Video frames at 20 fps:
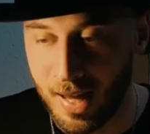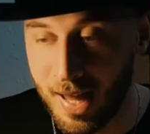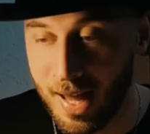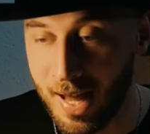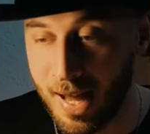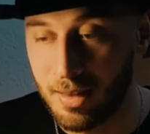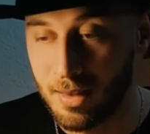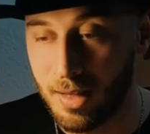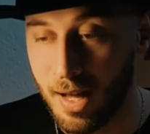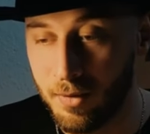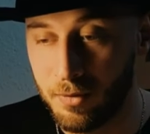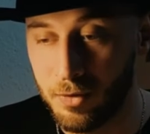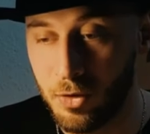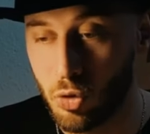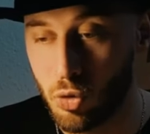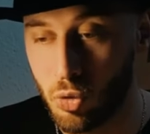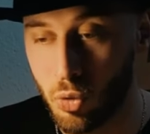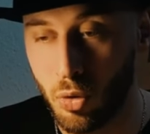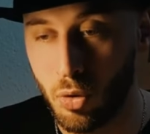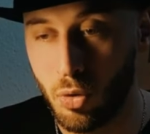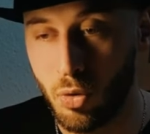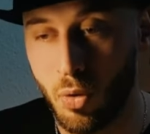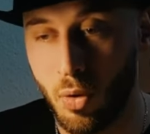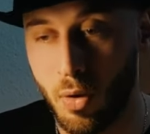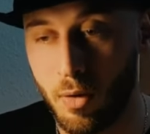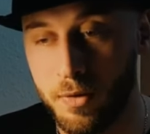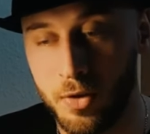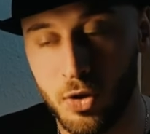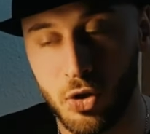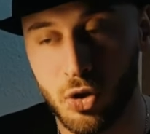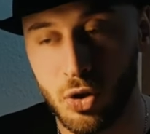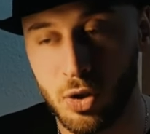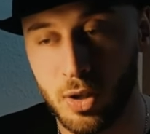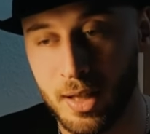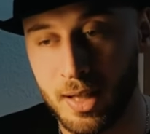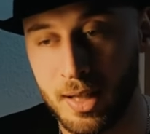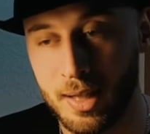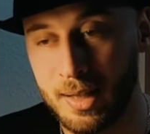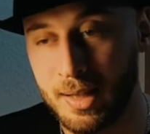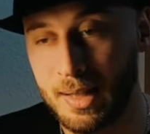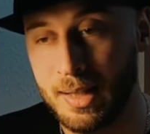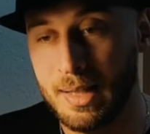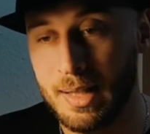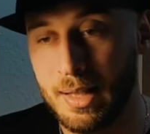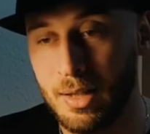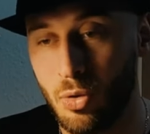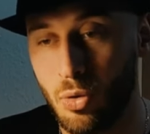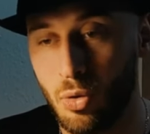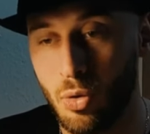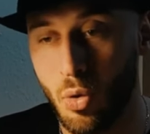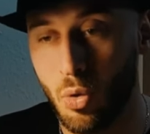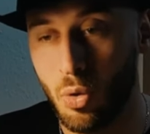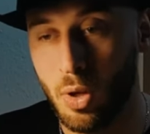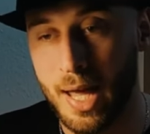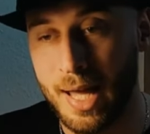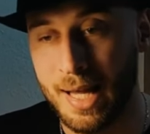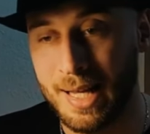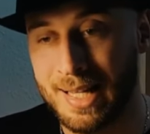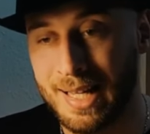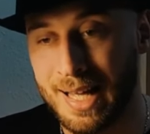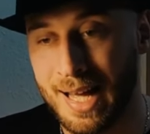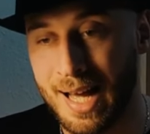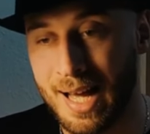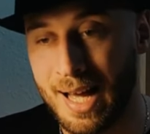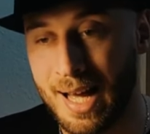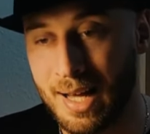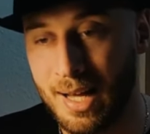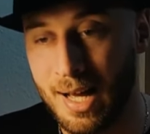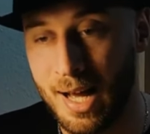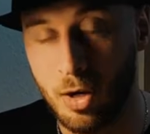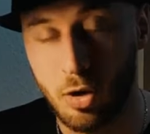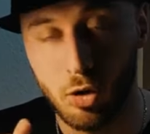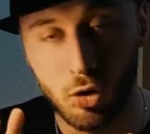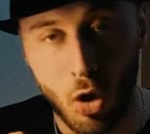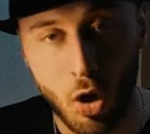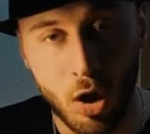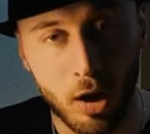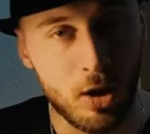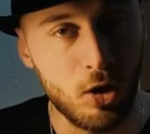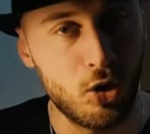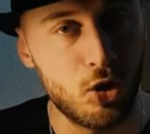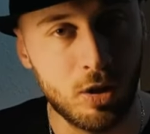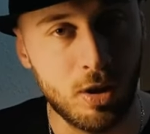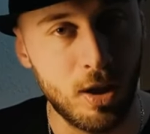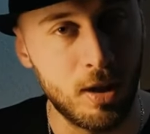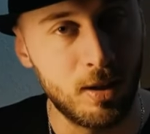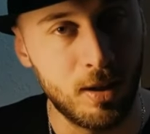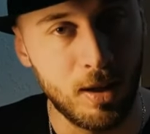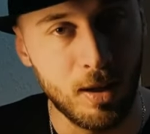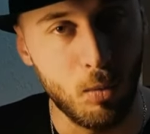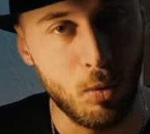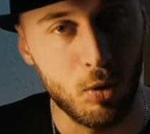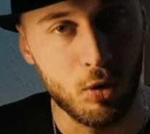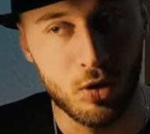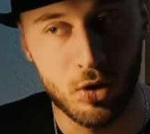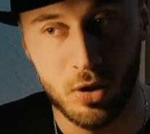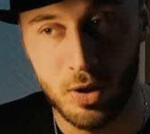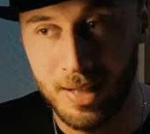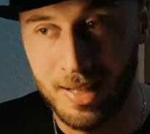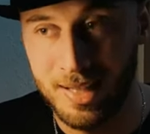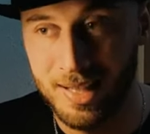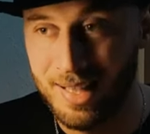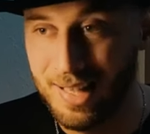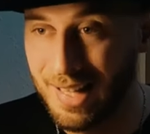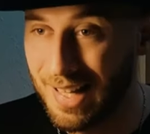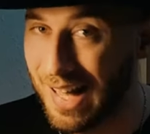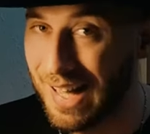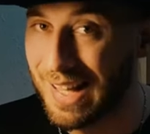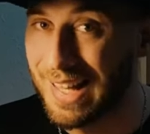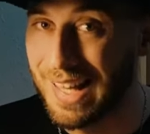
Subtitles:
And after Curko officially, you know, like acknowledged that he was a